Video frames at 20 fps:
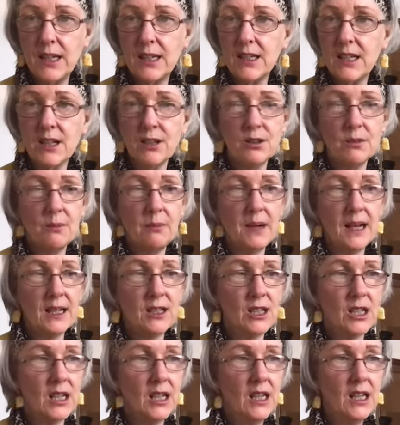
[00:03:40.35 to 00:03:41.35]
It doesn't
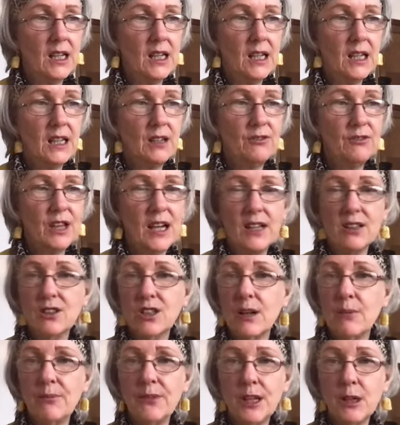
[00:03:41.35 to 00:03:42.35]
matter if that's
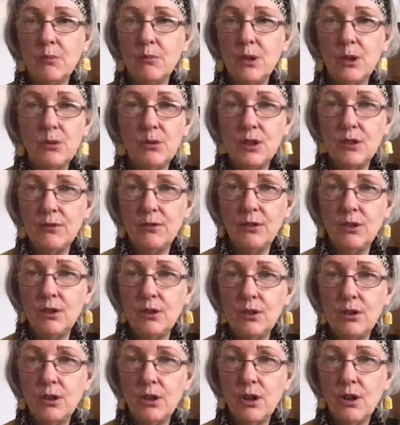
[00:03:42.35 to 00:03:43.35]
something
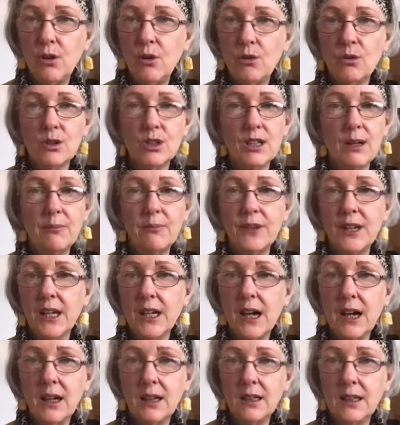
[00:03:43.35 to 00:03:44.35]
beautiful or something
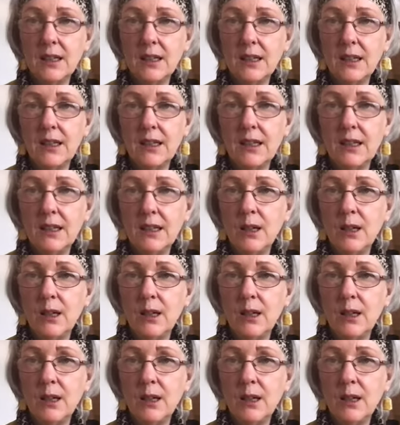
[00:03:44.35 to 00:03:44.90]
ugly.